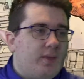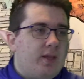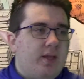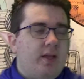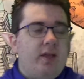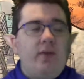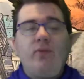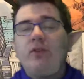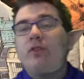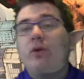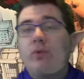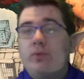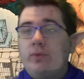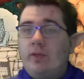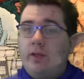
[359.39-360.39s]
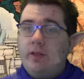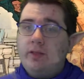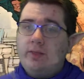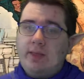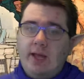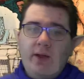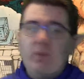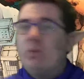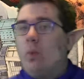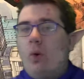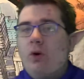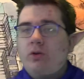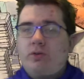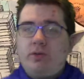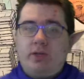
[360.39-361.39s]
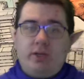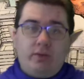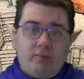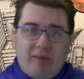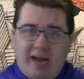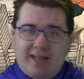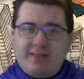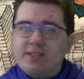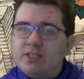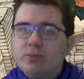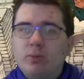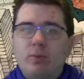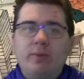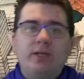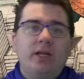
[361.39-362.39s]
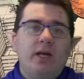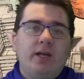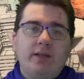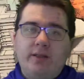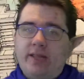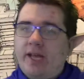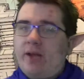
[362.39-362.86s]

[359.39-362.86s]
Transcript: Even though they want, uh, at this moment, they